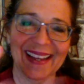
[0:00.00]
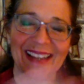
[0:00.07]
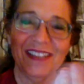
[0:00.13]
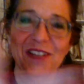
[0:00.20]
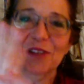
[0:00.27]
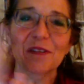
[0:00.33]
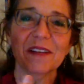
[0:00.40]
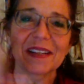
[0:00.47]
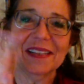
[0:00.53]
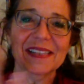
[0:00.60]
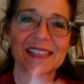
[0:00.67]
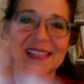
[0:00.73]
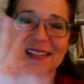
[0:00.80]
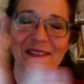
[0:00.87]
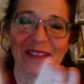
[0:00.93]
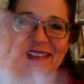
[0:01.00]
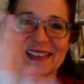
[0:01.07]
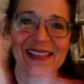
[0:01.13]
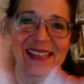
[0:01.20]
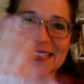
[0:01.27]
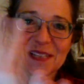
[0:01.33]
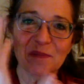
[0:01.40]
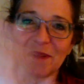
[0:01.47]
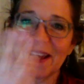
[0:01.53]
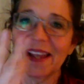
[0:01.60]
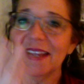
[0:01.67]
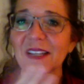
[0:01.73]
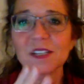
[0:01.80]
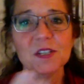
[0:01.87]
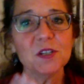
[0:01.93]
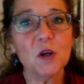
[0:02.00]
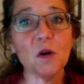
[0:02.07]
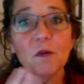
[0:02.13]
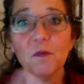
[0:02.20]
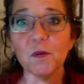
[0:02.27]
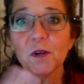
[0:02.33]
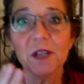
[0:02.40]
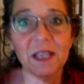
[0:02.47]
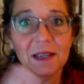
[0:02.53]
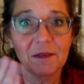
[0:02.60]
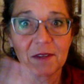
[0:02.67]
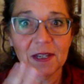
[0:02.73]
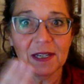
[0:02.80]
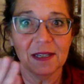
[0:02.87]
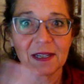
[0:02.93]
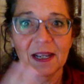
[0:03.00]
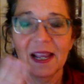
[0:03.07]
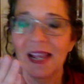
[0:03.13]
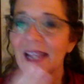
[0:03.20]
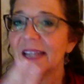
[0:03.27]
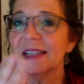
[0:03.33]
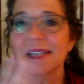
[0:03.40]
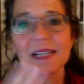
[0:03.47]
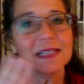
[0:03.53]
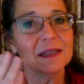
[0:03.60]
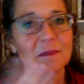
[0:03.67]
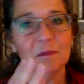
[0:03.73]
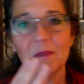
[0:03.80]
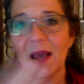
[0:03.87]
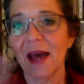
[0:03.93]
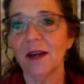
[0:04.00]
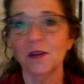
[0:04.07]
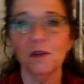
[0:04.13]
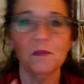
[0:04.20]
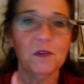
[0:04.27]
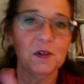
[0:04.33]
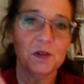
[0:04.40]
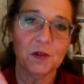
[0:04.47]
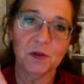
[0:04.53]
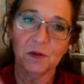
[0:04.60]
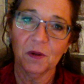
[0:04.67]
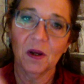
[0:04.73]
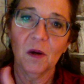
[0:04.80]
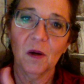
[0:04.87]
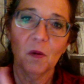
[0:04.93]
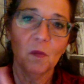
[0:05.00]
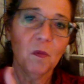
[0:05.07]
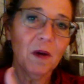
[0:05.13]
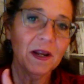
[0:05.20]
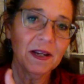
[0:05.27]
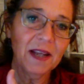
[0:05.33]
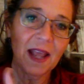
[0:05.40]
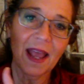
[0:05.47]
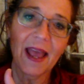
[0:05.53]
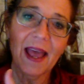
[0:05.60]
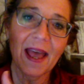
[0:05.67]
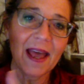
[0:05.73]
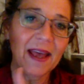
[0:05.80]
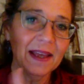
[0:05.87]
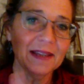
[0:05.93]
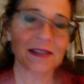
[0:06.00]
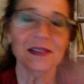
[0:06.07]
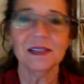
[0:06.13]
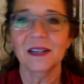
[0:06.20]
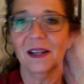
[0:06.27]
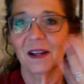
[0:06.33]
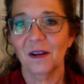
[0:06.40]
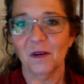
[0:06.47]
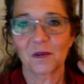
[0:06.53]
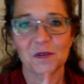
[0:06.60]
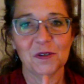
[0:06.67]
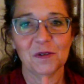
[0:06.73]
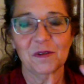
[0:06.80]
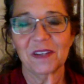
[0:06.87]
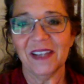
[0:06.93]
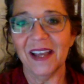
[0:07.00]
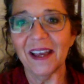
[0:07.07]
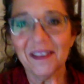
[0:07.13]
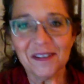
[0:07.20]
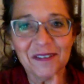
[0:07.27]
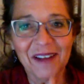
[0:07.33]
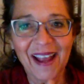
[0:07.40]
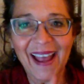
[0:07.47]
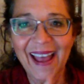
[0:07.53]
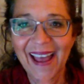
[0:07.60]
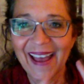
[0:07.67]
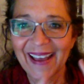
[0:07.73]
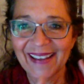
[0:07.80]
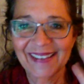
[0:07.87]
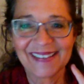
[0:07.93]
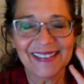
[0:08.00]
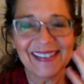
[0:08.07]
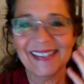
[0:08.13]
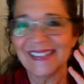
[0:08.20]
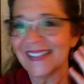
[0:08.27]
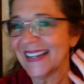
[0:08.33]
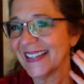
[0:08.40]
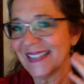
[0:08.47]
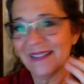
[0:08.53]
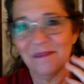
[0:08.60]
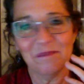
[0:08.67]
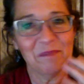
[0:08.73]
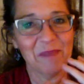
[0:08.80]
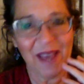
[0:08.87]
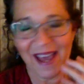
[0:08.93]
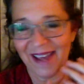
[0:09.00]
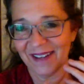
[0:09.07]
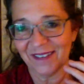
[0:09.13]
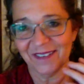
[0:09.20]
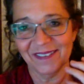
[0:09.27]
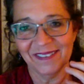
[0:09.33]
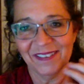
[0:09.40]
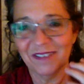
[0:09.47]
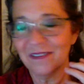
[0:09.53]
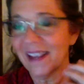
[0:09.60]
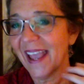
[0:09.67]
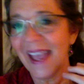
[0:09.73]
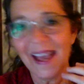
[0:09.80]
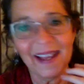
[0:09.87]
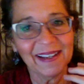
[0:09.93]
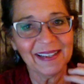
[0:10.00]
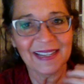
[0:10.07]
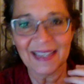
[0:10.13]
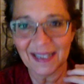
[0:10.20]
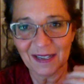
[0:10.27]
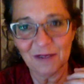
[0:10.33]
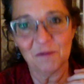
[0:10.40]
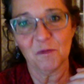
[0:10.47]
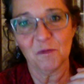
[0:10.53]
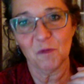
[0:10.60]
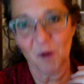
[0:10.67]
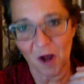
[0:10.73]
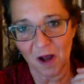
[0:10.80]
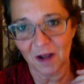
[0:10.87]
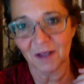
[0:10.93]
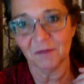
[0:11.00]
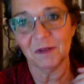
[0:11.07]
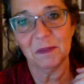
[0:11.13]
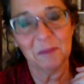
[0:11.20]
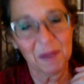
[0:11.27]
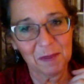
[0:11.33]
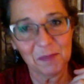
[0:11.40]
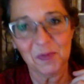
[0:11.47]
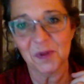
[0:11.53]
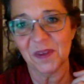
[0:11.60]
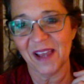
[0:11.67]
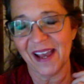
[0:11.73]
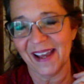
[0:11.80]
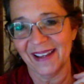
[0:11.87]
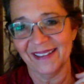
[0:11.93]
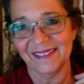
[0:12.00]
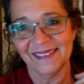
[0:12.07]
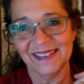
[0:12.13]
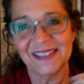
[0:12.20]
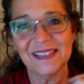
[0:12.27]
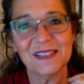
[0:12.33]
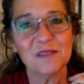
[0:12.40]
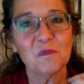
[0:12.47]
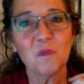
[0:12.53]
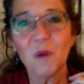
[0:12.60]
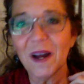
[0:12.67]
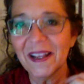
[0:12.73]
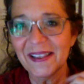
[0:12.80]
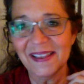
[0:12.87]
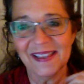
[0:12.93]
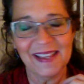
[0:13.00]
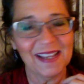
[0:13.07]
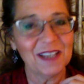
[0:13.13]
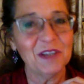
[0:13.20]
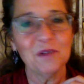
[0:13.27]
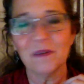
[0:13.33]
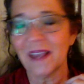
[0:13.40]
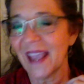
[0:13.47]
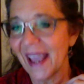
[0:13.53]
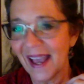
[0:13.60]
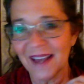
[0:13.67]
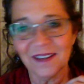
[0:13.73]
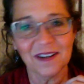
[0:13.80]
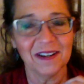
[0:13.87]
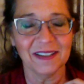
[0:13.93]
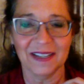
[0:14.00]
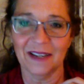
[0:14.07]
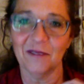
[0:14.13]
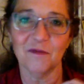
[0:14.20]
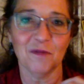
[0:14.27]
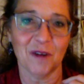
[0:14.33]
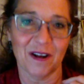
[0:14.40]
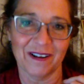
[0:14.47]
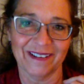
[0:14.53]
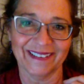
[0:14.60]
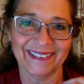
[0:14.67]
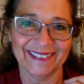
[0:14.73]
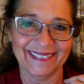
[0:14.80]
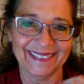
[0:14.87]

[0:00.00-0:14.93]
You can see it this way. It's so forgiving. It doesn't matter if you do one hand or do the other hand. It doesn't matter. You can't get it wrong. Remember that. This is one thing you cannot get wrong.